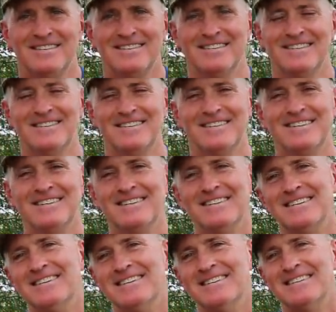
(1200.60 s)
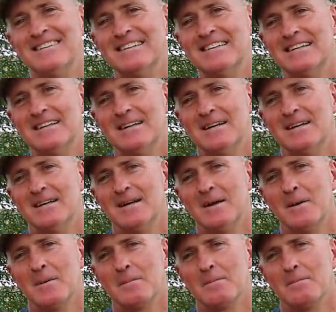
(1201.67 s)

This person isn't speaking.